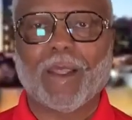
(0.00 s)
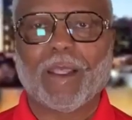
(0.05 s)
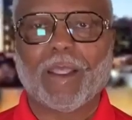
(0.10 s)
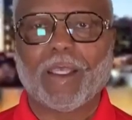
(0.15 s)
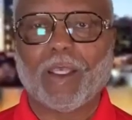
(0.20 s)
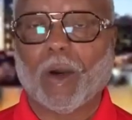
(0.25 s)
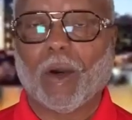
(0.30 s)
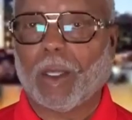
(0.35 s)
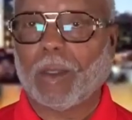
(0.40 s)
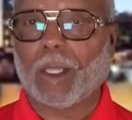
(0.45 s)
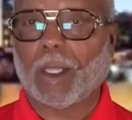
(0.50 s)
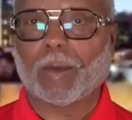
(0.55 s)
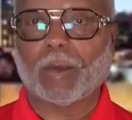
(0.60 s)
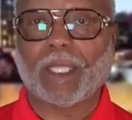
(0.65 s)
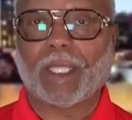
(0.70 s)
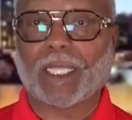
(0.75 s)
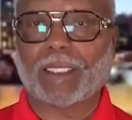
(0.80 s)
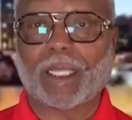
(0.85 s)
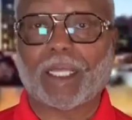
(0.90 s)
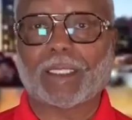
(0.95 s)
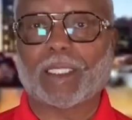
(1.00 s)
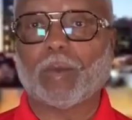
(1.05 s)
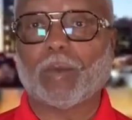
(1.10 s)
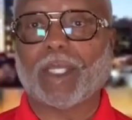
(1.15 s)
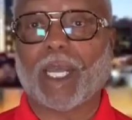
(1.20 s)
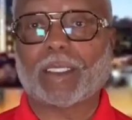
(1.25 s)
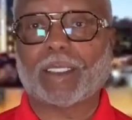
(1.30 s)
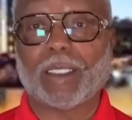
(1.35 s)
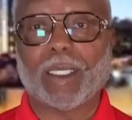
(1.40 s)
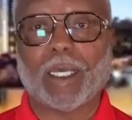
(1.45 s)
you know, uh, like, like the,
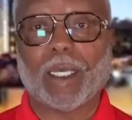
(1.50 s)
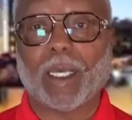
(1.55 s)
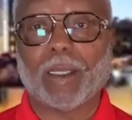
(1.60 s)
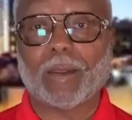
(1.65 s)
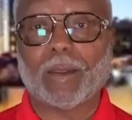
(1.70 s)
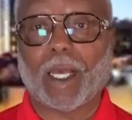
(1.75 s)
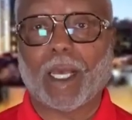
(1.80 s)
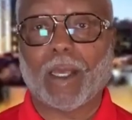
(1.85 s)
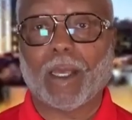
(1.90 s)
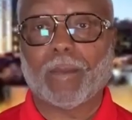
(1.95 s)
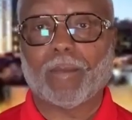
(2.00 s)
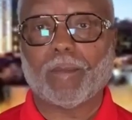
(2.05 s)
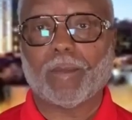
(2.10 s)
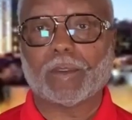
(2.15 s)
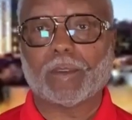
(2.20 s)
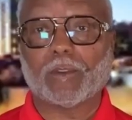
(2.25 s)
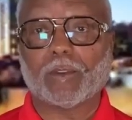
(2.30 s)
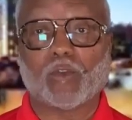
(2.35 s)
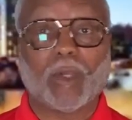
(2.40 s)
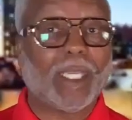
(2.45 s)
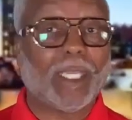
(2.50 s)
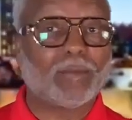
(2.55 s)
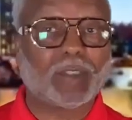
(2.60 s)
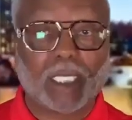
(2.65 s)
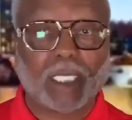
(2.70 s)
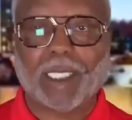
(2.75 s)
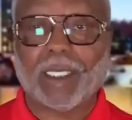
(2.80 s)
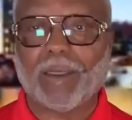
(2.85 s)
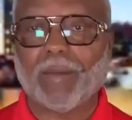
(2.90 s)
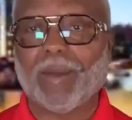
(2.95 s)
like the uh, uh, dream
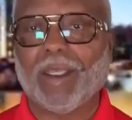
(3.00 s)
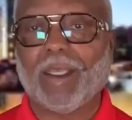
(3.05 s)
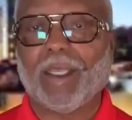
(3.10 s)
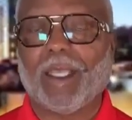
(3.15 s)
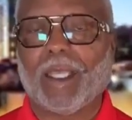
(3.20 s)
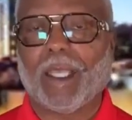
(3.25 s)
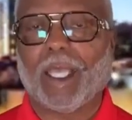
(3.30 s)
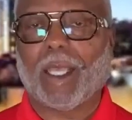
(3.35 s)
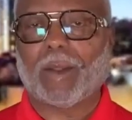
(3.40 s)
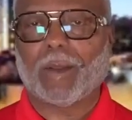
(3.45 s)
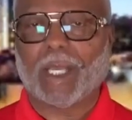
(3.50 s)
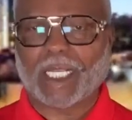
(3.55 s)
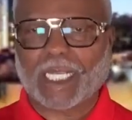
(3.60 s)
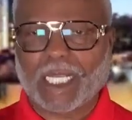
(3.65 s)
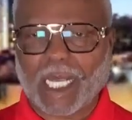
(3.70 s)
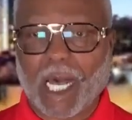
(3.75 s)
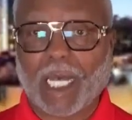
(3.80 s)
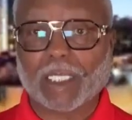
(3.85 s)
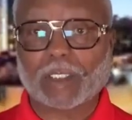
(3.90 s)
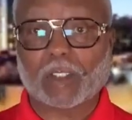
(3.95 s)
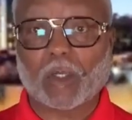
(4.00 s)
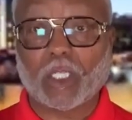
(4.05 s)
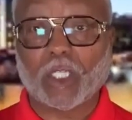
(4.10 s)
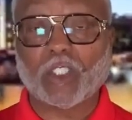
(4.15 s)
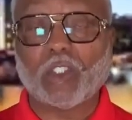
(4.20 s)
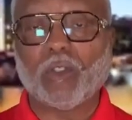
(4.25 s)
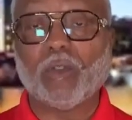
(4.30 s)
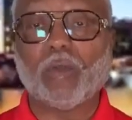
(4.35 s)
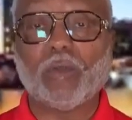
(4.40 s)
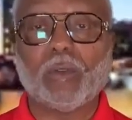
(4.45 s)
team and that God's going to
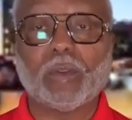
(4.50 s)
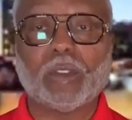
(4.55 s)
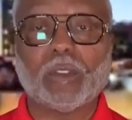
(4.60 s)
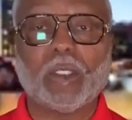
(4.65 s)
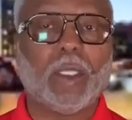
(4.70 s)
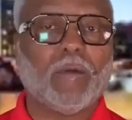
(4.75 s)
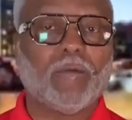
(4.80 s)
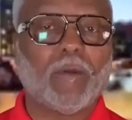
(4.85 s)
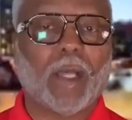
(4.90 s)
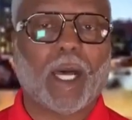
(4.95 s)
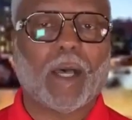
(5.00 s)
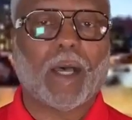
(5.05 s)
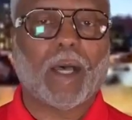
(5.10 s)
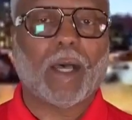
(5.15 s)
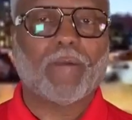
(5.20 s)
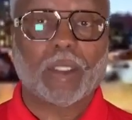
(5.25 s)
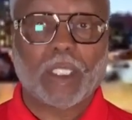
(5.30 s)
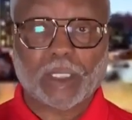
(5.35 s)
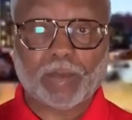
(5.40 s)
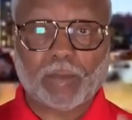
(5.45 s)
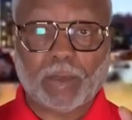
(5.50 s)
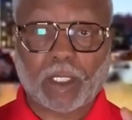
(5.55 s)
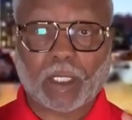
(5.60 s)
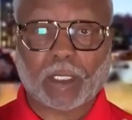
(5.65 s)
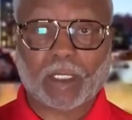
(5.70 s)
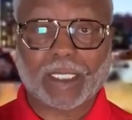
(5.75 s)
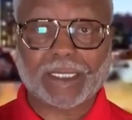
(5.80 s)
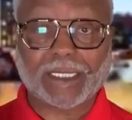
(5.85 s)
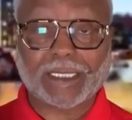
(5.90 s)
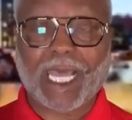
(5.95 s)
use uh, for this
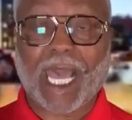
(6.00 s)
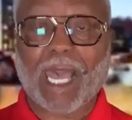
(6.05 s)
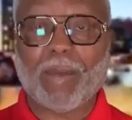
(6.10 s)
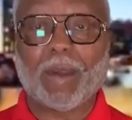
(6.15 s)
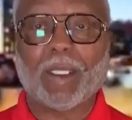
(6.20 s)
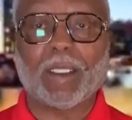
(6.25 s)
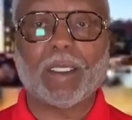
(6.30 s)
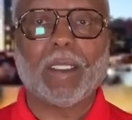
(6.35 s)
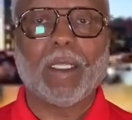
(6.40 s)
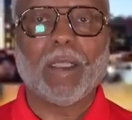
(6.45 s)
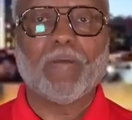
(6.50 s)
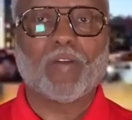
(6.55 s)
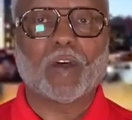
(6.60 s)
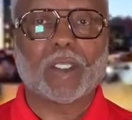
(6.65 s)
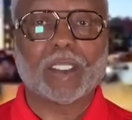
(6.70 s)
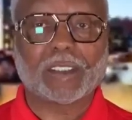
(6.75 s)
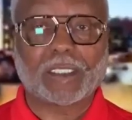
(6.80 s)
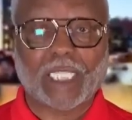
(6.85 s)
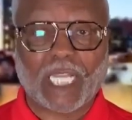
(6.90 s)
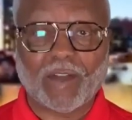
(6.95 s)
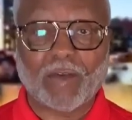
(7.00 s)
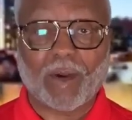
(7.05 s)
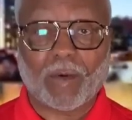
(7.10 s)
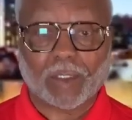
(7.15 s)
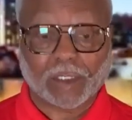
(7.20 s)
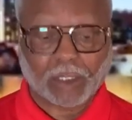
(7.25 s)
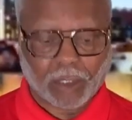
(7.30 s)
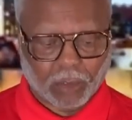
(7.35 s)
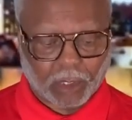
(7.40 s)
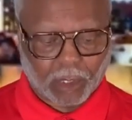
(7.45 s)
particular assignment for the state of
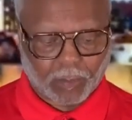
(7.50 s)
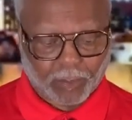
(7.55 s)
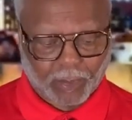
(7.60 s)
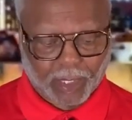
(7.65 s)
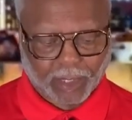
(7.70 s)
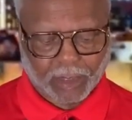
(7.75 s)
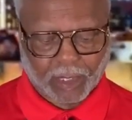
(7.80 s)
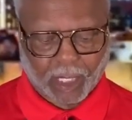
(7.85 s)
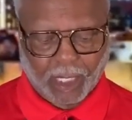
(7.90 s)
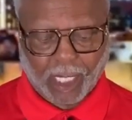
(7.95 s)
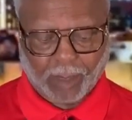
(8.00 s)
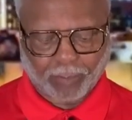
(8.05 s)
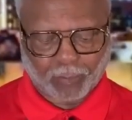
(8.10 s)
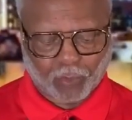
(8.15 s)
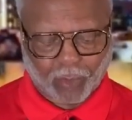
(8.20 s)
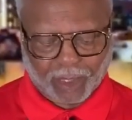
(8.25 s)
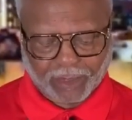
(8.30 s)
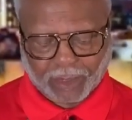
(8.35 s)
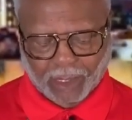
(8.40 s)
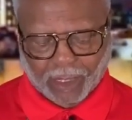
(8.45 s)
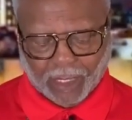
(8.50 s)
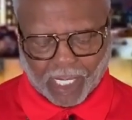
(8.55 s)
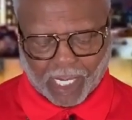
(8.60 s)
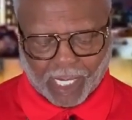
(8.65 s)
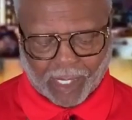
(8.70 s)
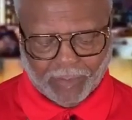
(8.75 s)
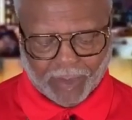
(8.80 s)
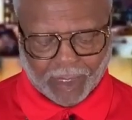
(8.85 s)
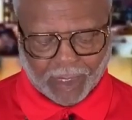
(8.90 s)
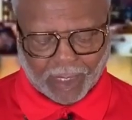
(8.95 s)
Arizona. Praise God. I'm trusting
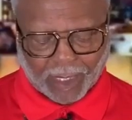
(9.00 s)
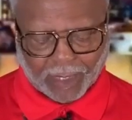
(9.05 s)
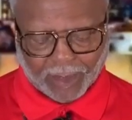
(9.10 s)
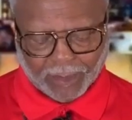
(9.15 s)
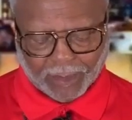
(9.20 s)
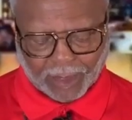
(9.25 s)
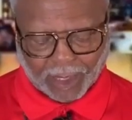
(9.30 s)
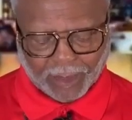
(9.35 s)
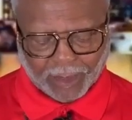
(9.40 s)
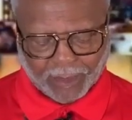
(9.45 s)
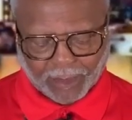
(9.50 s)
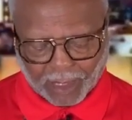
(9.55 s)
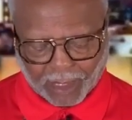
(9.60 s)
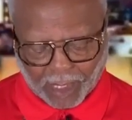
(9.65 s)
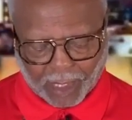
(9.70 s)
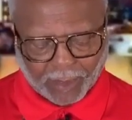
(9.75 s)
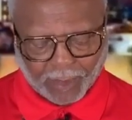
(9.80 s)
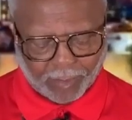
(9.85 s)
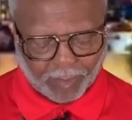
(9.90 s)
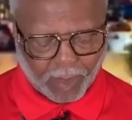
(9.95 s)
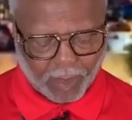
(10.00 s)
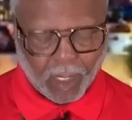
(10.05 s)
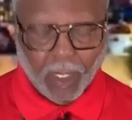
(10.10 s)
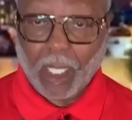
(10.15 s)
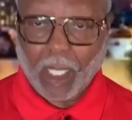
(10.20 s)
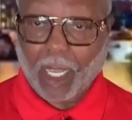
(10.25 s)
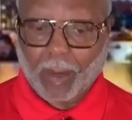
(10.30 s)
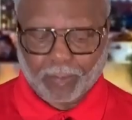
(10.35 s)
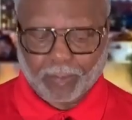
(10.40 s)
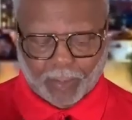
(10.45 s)
God that it's, that it's done.
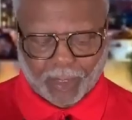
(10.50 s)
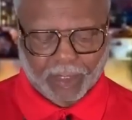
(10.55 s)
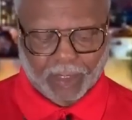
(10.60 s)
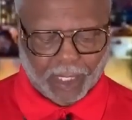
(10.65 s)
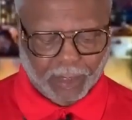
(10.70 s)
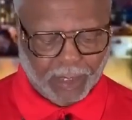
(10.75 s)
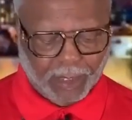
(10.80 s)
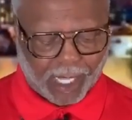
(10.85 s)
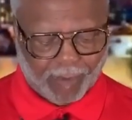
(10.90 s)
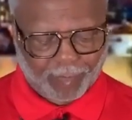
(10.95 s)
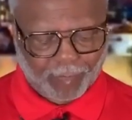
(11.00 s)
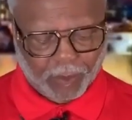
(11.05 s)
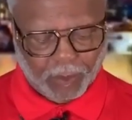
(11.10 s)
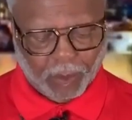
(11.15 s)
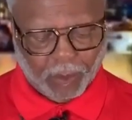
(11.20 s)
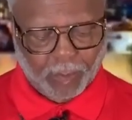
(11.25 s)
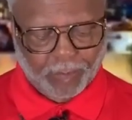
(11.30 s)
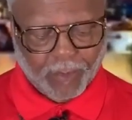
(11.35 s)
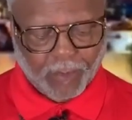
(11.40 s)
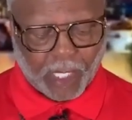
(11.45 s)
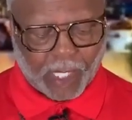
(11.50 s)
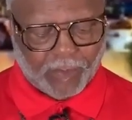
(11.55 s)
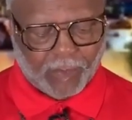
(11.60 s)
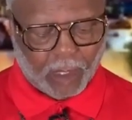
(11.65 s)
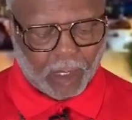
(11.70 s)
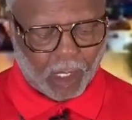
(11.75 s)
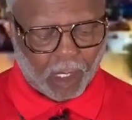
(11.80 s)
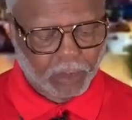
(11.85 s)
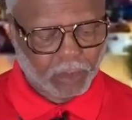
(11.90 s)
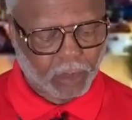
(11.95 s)
I'm thank God for you. And
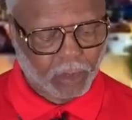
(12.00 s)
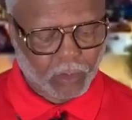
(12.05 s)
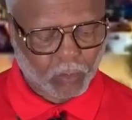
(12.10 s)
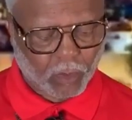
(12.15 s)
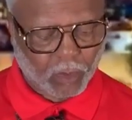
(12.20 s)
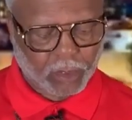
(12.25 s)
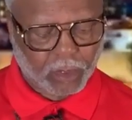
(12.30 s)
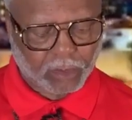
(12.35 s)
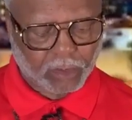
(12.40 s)
then also just want